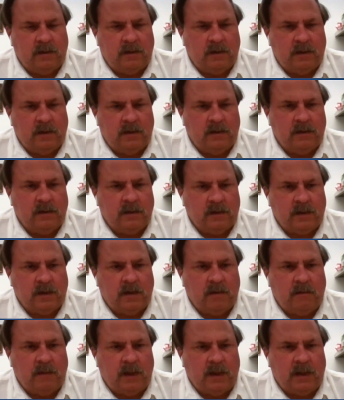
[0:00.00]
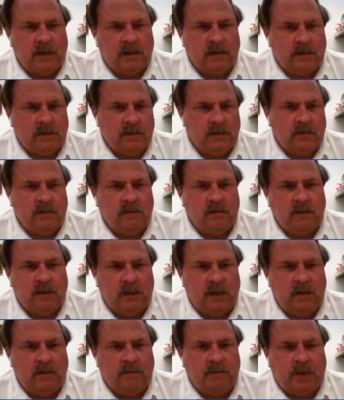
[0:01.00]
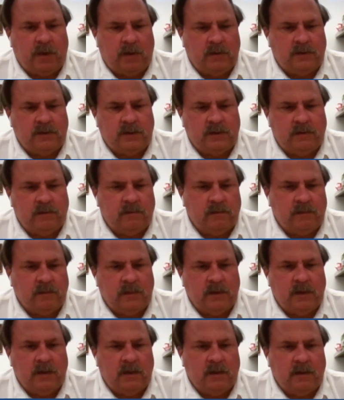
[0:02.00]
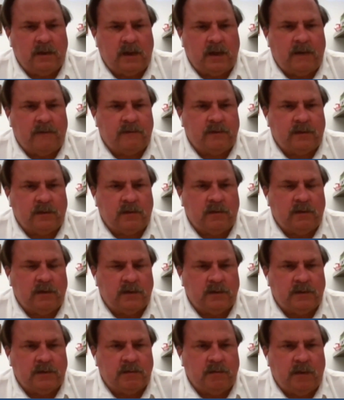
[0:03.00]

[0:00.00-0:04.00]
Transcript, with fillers: uh, come back to in-person uh, after the Christmas